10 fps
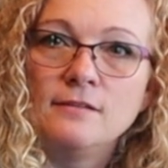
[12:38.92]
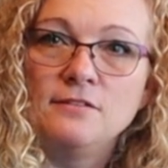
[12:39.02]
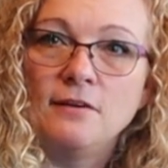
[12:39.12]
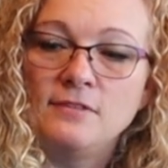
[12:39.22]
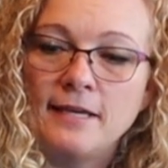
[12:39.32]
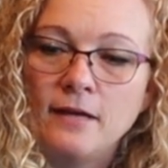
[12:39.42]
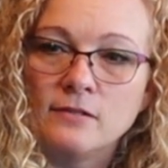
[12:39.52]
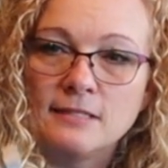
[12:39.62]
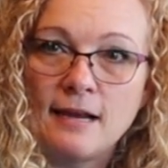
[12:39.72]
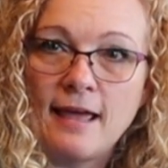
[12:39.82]

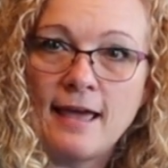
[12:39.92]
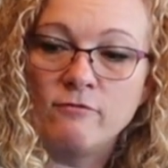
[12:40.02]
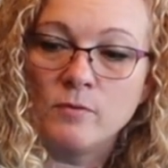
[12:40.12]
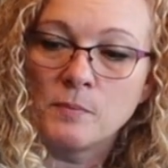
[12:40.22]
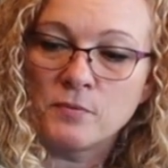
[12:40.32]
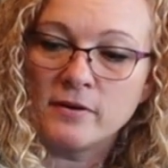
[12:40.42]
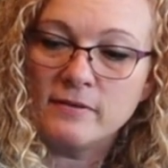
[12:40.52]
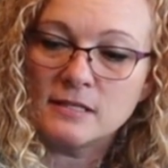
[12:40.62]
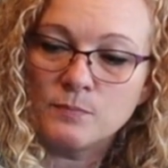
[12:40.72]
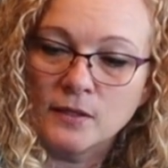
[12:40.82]
dovetails that I had from a
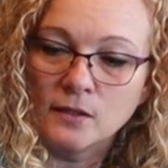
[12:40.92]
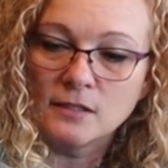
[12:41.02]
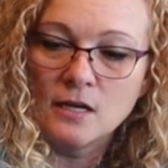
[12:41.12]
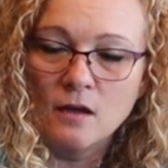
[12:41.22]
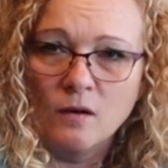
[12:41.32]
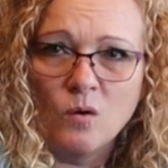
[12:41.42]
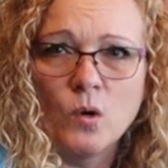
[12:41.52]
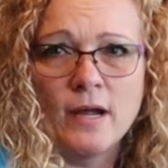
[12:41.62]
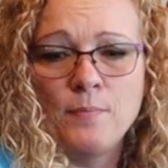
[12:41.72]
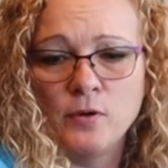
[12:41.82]
previous build,
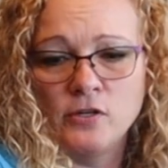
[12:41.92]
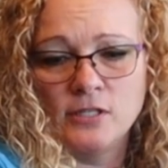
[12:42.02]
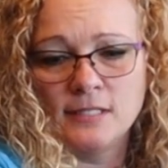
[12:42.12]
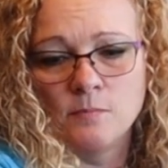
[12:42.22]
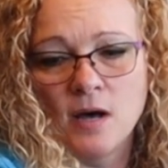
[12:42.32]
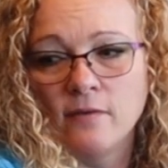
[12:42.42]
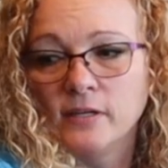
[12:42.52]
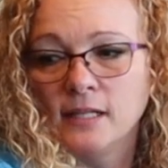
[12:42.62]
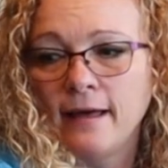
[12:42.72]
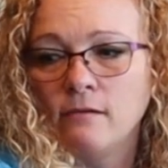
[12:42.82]
or I purchased them off
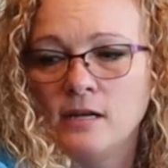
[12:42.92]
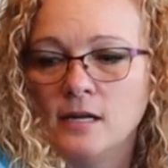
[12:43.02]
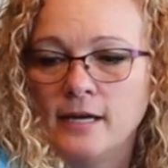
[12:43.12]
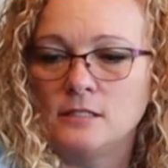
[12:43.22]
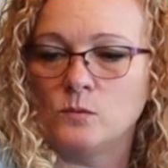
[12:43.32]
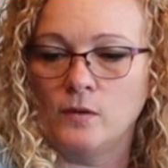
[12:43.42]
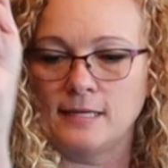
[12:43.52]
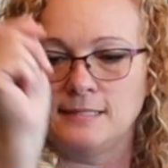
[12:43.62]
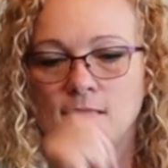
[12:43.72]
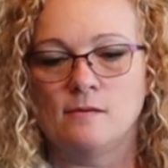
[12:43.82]
of cloudy nights when
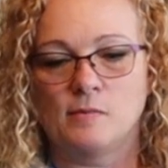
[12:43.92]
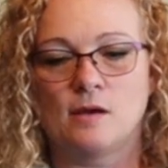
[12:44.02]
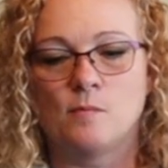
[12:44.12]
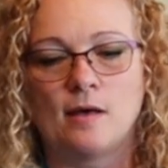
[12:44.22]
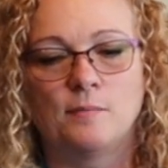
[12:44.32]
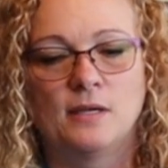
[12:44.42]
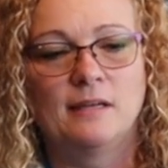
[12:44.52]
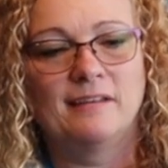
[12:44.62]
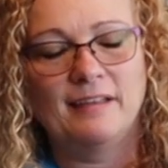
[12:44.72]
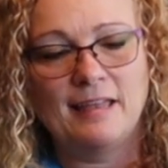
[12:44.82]
I see them come up.
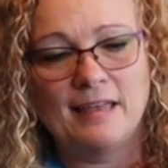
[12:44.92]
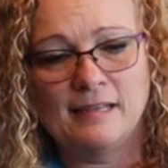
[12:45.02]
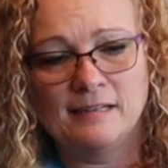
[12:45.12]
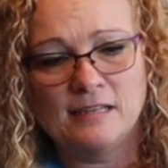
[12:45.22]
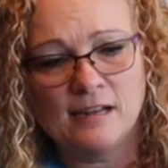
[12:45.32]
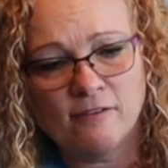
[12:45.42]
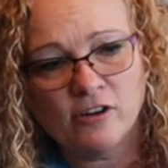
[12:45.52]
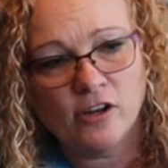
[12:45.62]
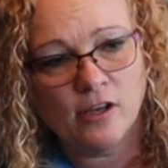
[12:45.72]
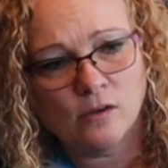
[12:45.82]
And you
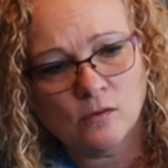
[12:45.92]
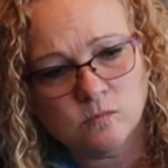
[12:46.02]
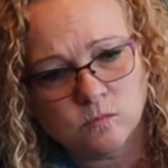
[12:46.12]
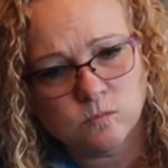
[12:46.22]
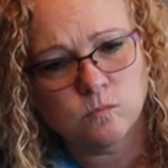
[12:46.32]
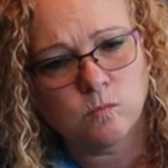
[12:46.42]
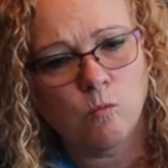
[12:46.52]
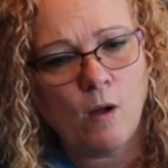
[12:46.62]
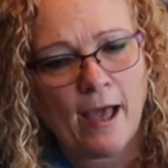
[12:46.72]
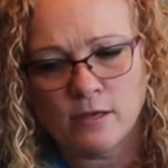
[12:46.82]
never know
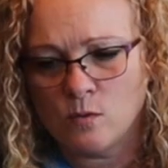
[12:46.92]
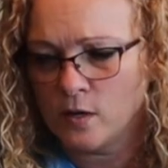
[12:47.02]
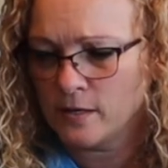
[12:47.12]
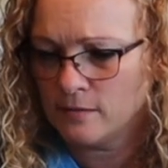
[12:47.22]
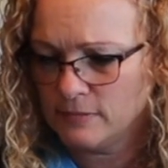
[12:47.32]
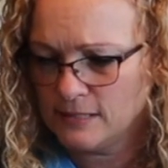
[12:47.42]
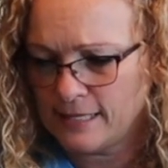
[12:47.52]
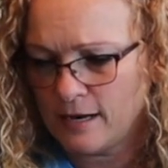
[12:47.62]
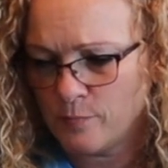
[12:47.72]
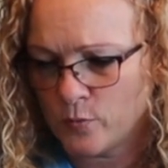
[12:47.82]
how you want to
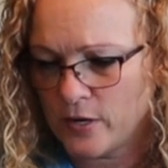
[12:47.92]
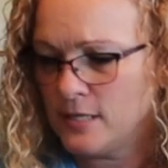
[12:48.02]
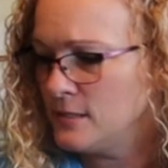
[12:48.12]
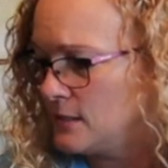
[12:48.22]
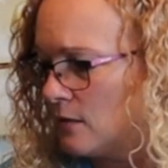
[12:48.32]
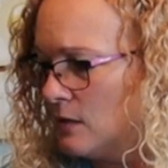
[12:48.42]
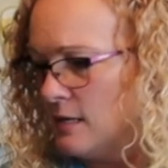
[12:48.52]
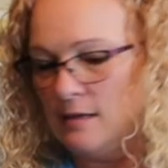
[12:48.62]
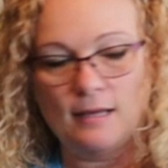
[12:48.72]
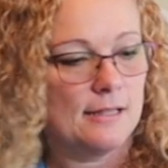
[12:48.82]
set up a rig, so
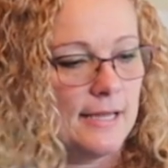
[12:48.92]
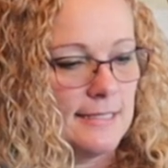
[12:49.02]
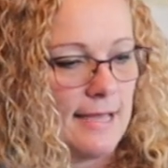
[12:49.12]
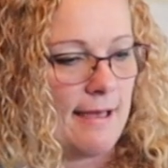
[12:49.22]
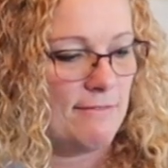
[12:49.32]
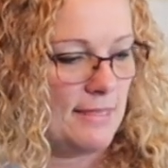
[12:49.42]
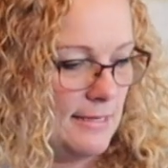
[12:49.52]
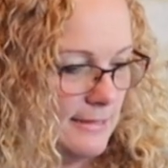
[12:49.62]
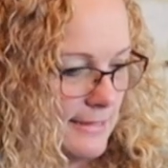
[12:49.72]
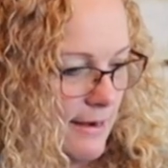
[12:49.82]
I like to have
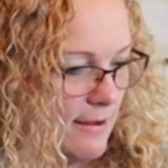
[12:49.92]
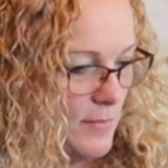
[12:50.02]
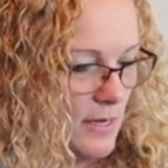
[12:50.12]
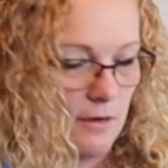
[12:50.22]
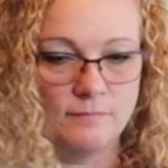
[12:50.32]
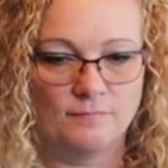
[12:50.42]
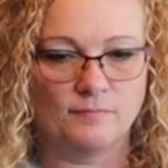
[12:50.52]
things set up, you know.